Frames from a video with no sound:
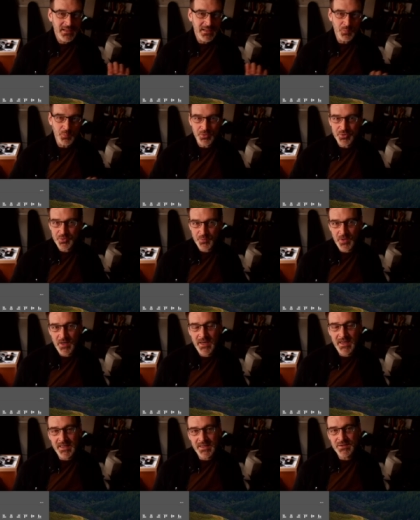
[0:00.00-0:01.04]
is we're
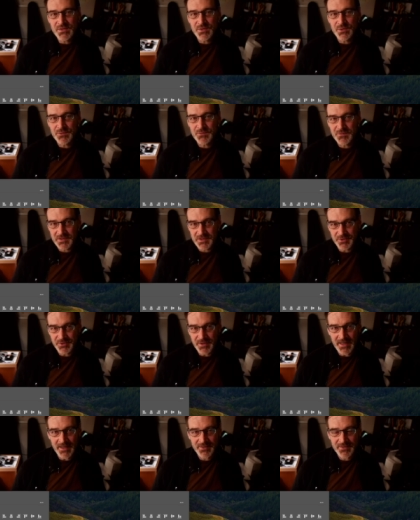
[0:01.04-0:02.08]
trying to
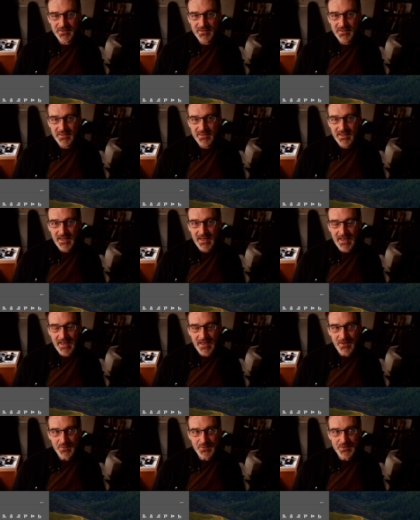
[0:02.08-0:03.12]
figure out
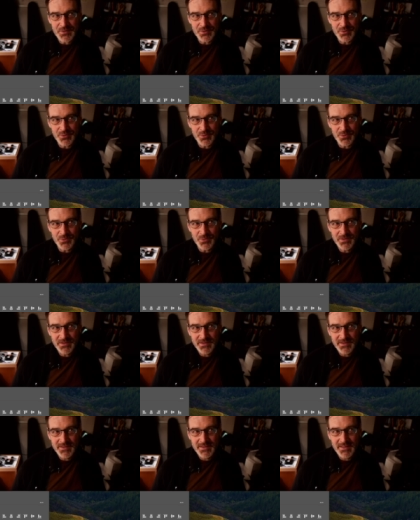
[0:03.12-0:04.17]
how to
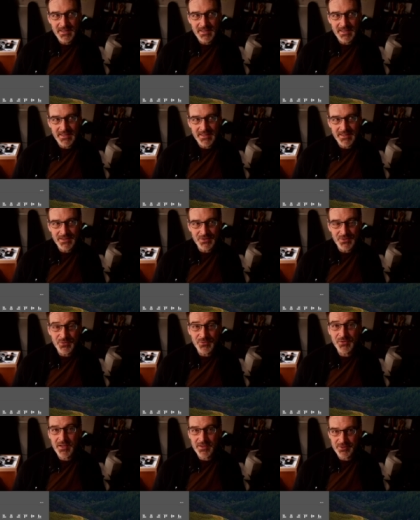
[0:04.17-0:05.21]

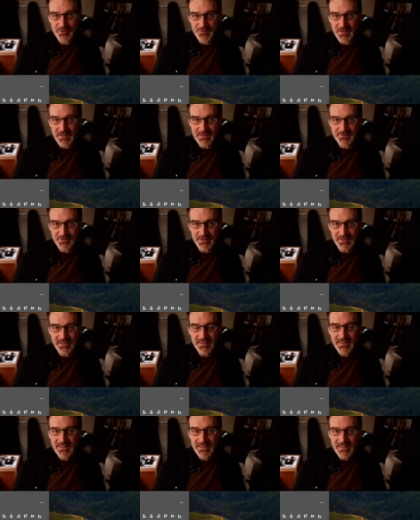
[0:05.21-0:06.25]
use color
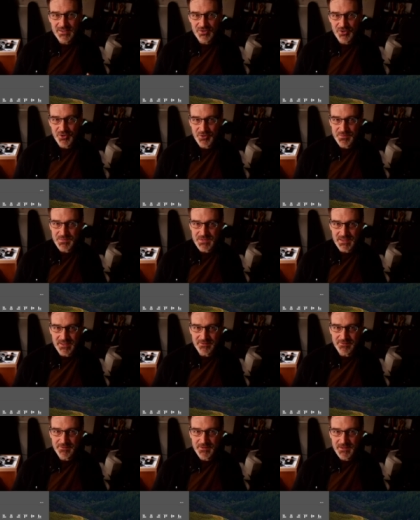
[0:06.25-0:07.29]
effectively in terms
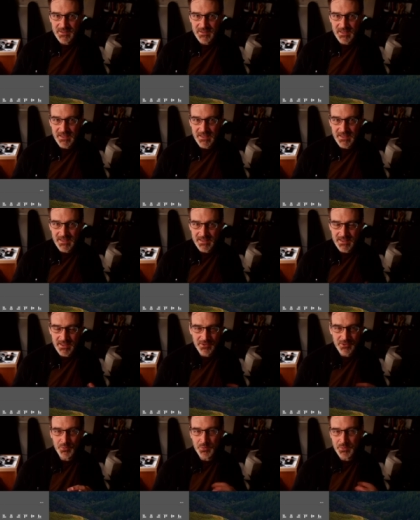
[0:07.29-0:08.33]
of
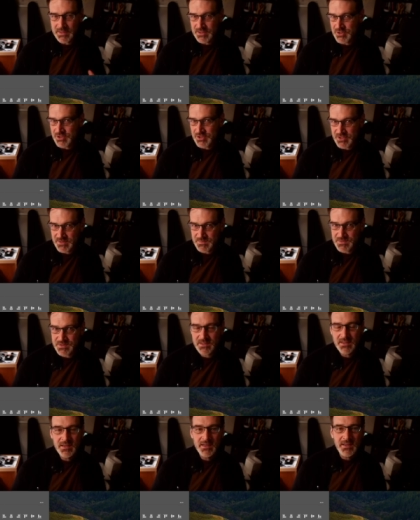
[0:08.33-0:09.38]
color relationships.
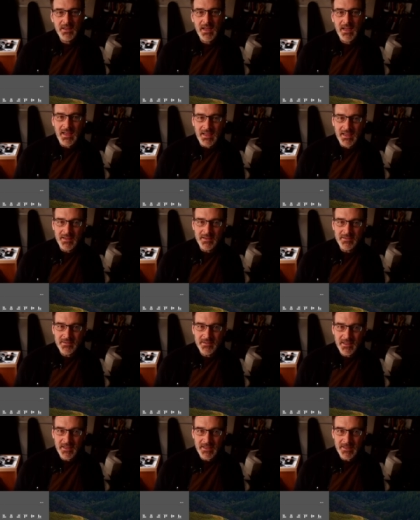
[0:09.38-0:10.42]

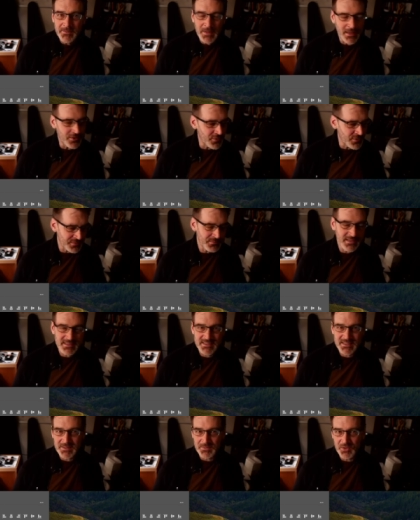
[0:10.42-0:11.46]
And I know this may
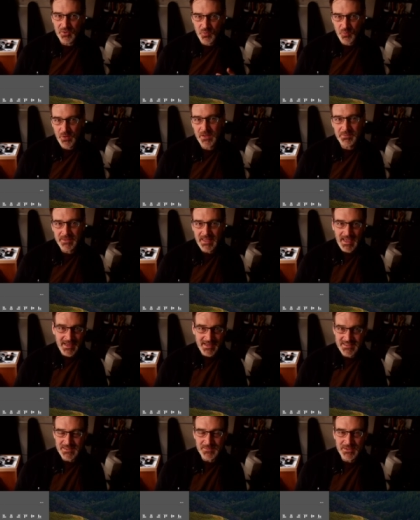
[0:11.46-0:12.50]
seem incredibly
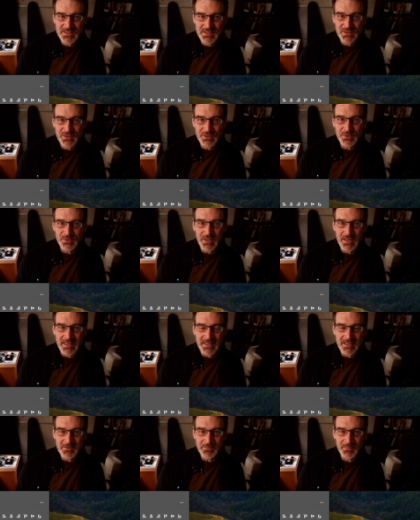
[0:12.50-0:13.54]
academic to you
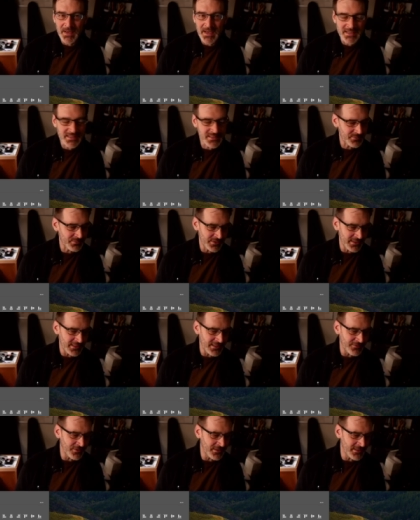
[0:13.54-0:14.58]
and possibly
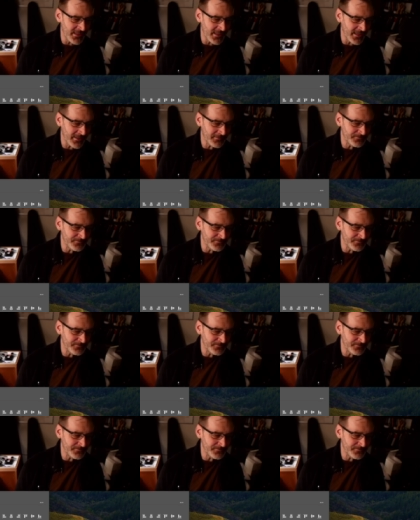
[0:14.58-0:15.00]
even